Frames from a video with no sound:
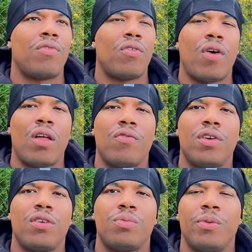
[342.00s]
from father
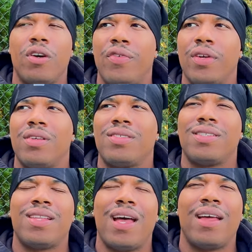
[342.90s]
figures, male figures,
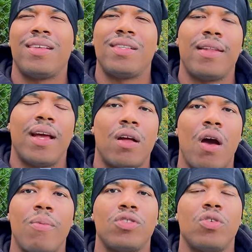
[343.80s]
it's like it's not that
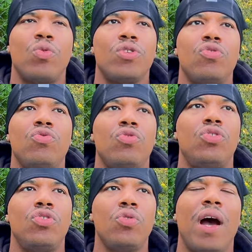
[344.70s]
common. So when you
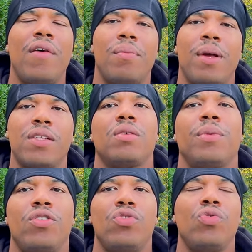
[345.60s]
do have a
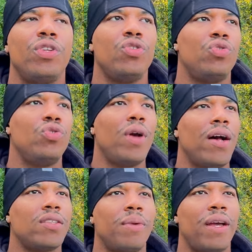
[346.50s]
masculine man, you when you do
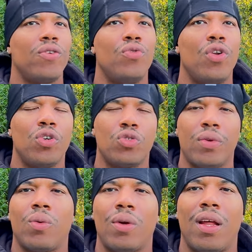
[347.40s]
have somebody who knows
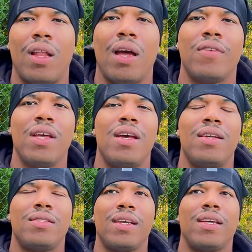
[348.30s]
what they want in our life,
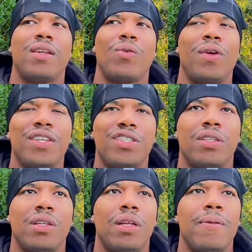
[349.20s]
taking
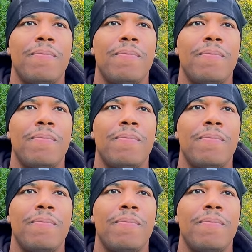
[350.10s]
direction,